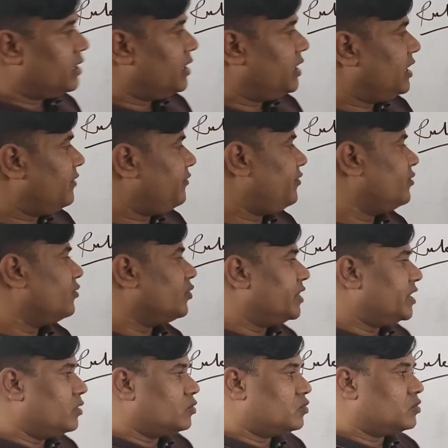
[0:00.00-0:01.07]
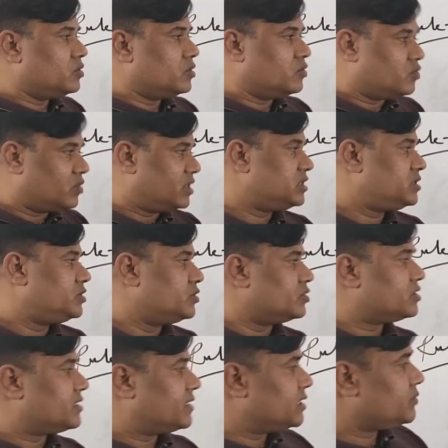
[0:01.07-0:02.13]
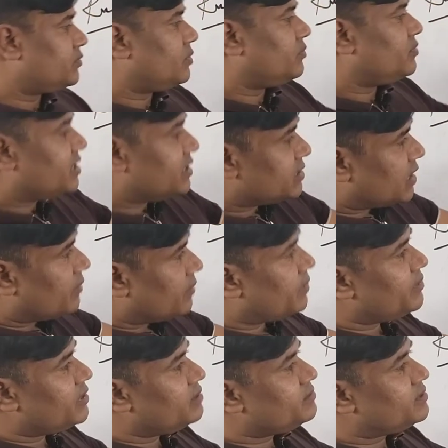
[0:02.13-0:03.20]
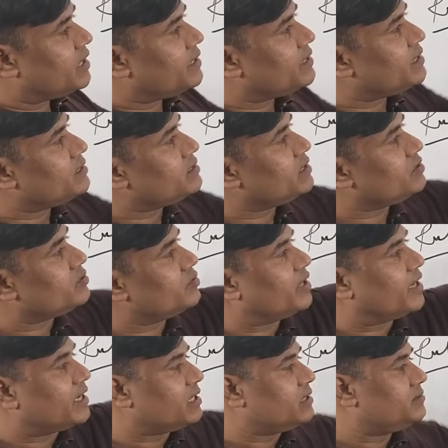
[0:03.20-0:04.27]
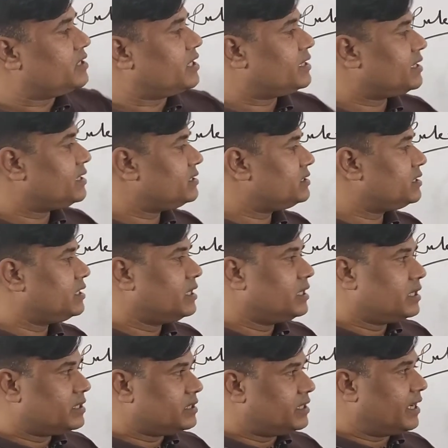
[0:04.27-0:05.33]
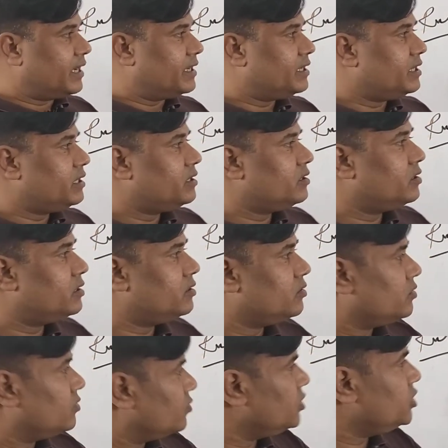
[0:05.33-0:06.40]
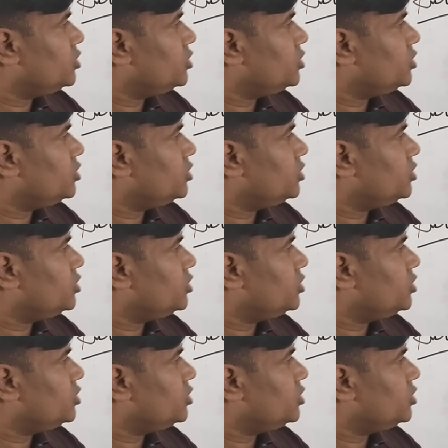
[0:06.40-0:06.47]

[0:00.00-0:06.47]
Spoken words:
if we want to transform this affirmative sentence into negative sentence, then we